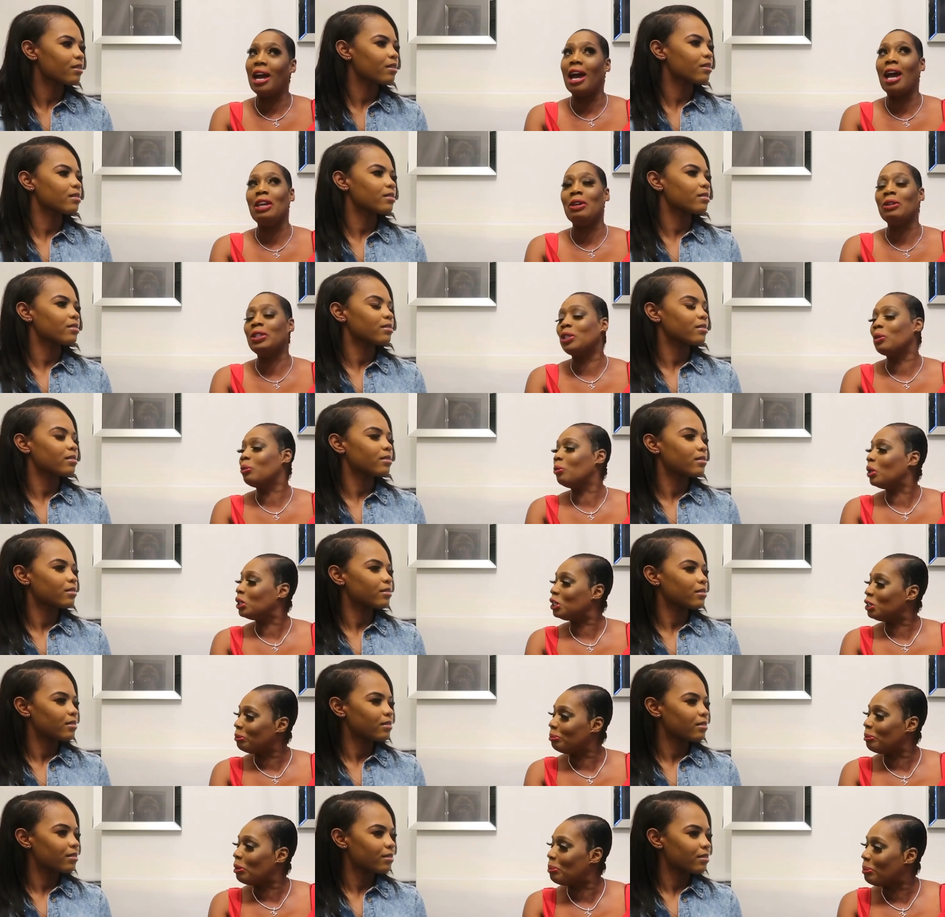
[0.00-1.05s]
Speaker 1: i used to
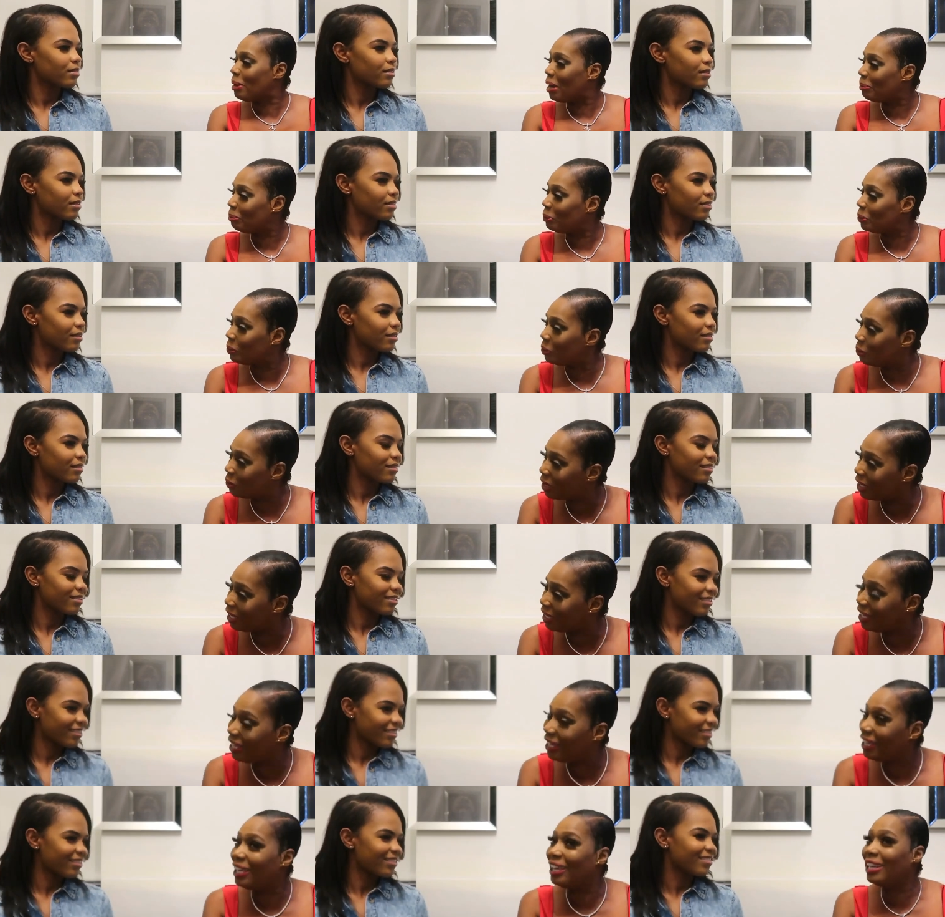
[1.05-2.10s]
watch my mom
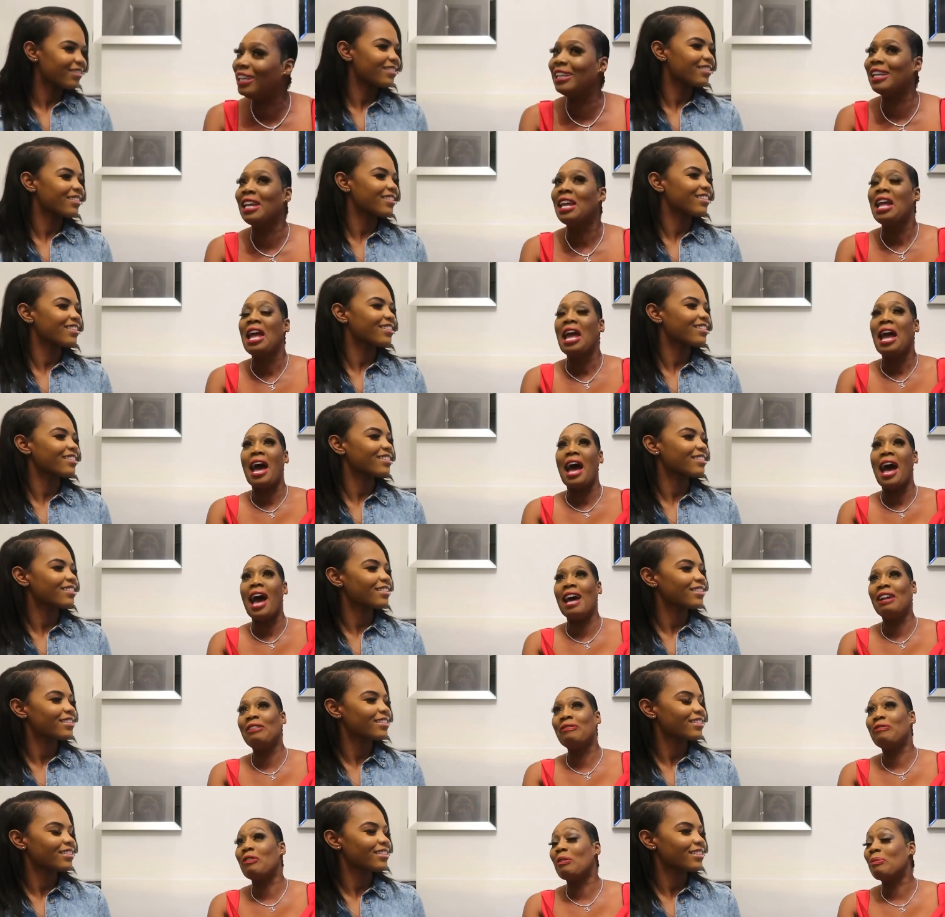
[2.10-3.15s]
cooking
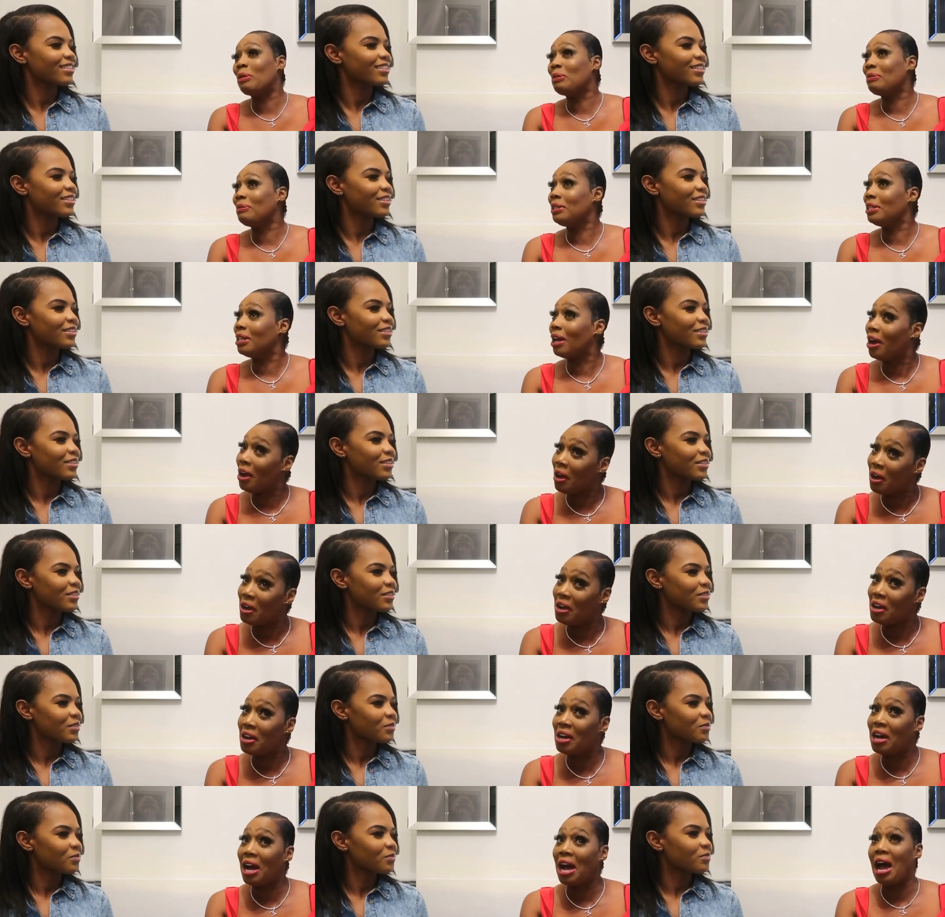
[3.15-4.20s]
and from I'm
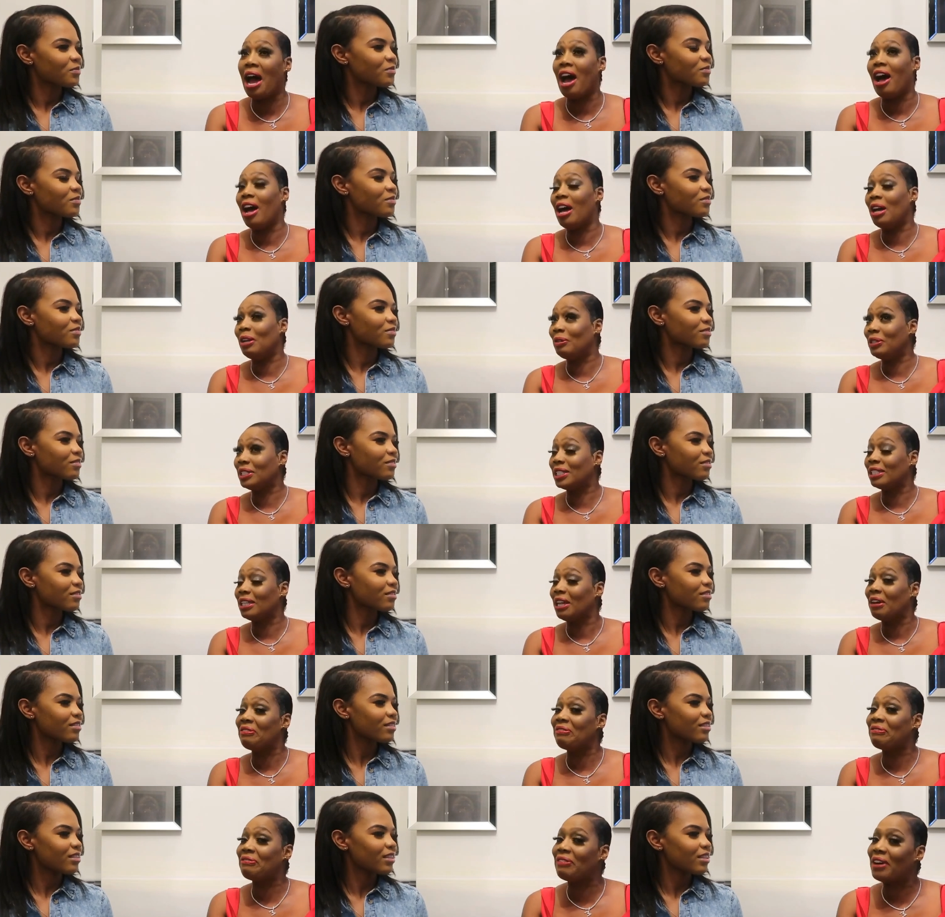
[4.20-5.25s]
young i always
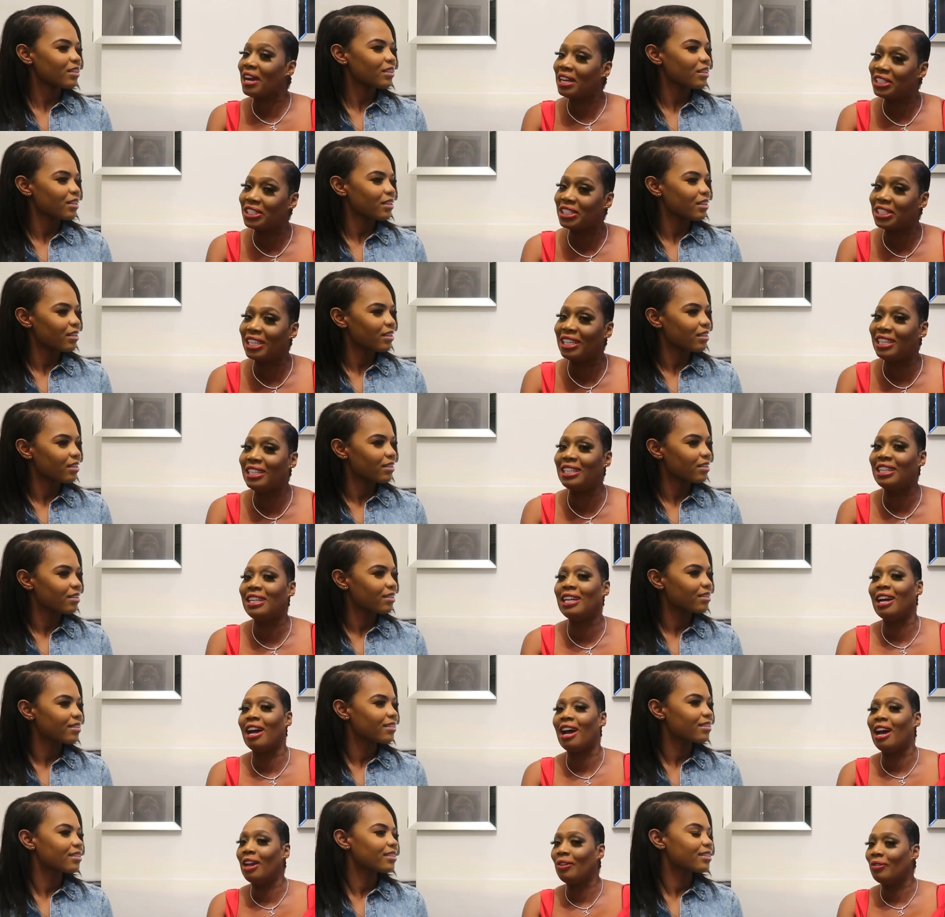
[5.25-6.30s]
love fashion and
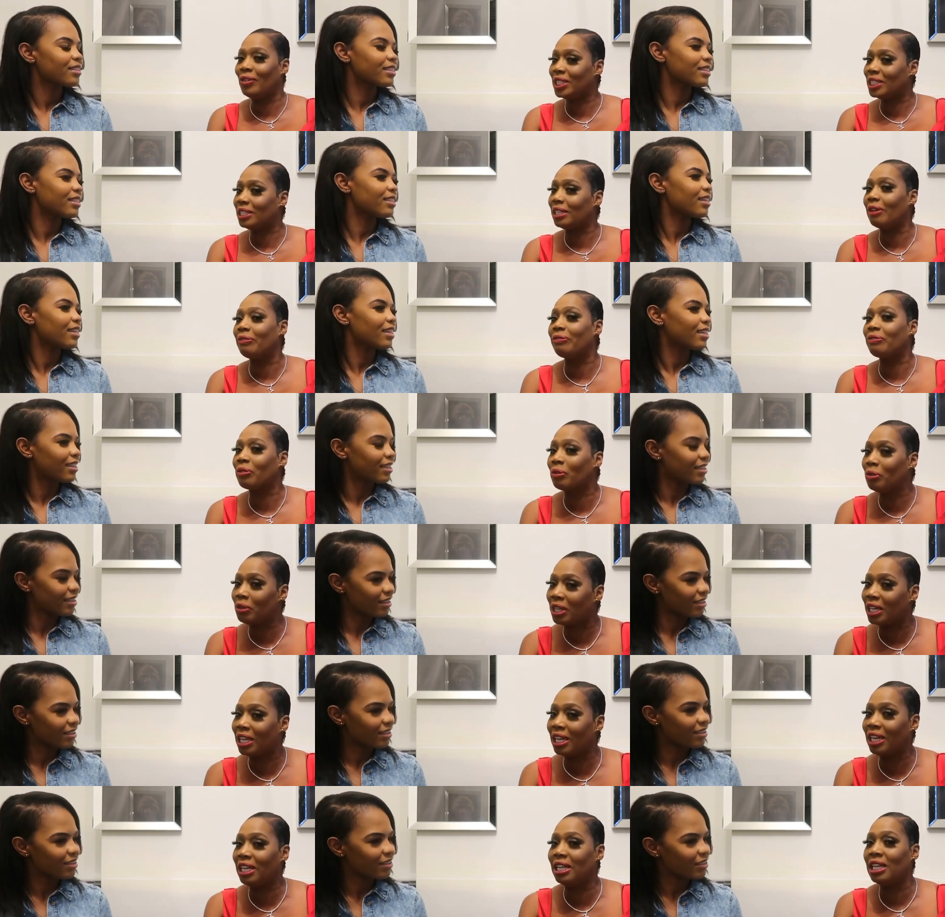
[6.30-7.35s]
i always love yeah.
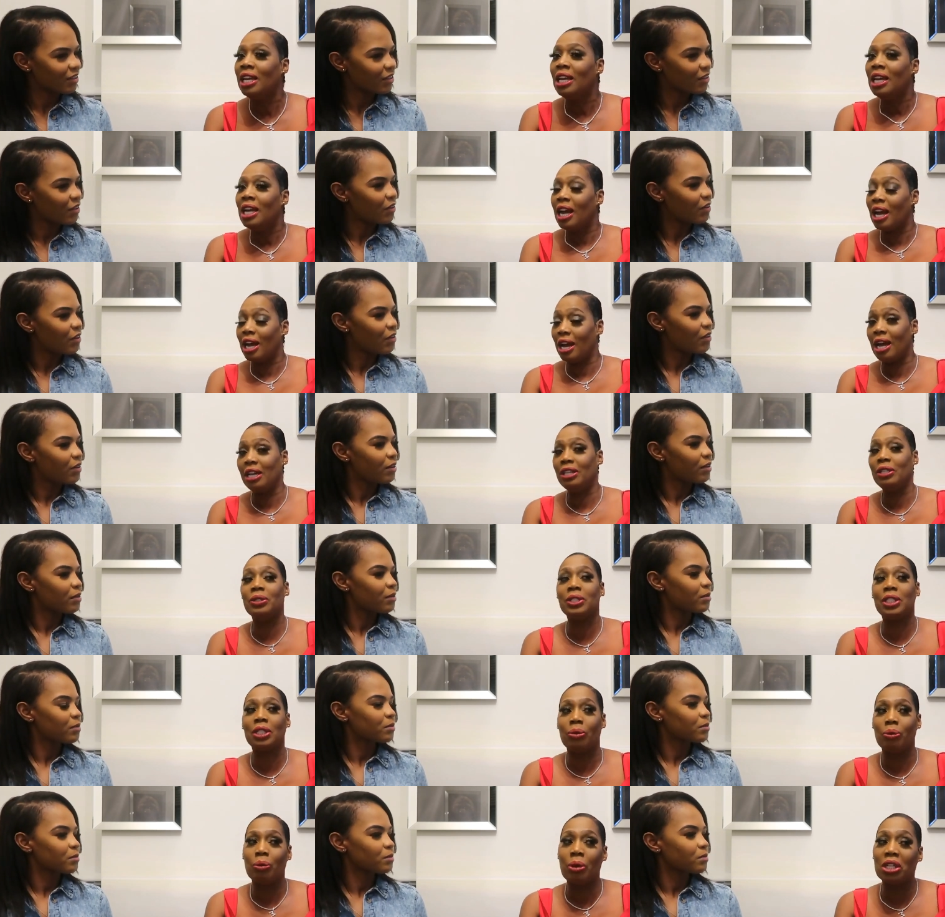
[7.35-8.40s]
cooking i
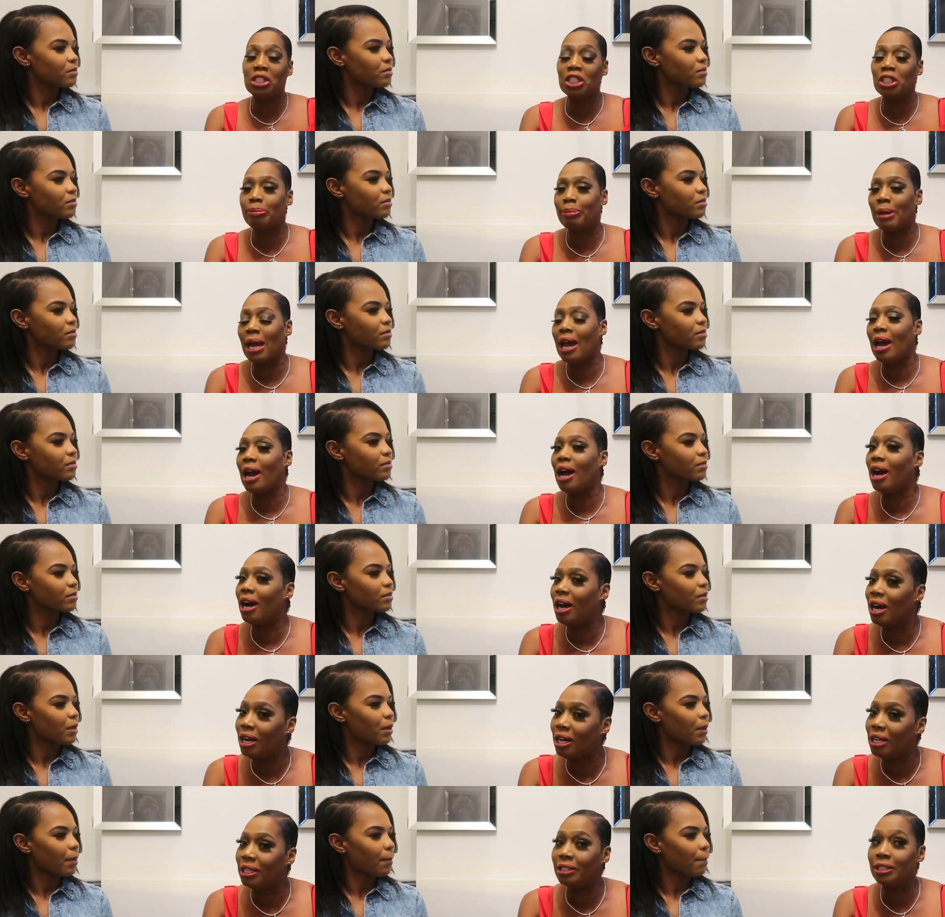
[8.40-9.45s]
used to watch my
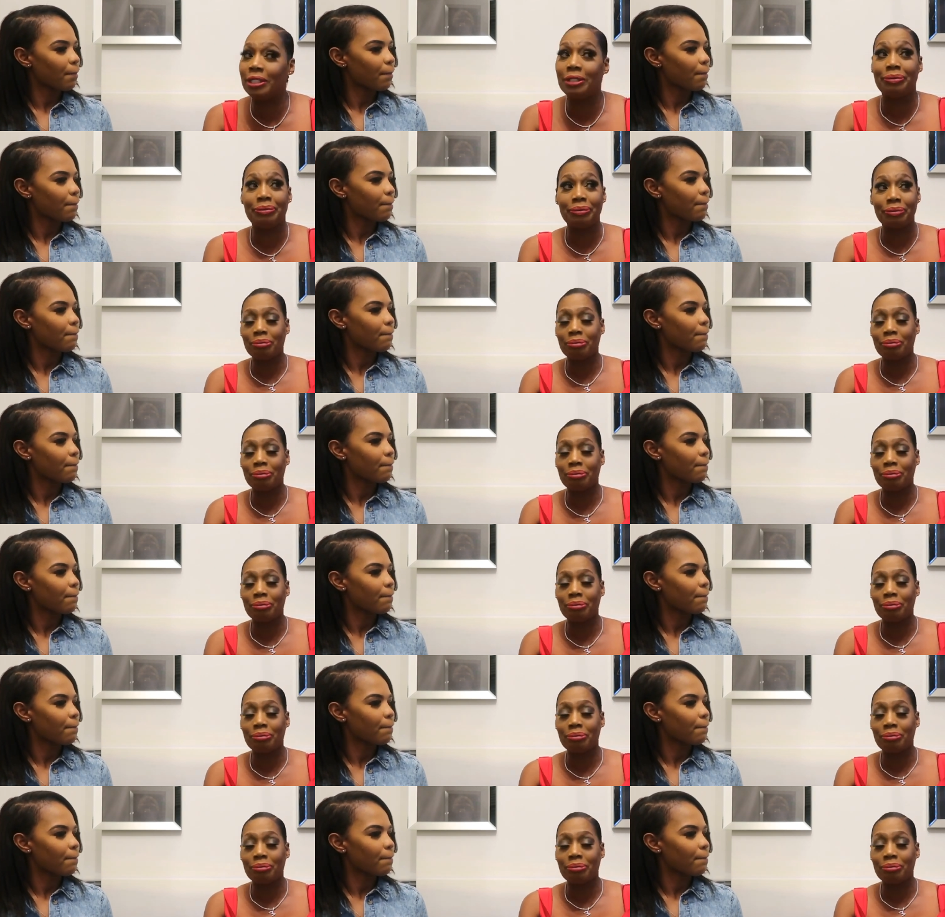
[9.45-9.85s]
aunt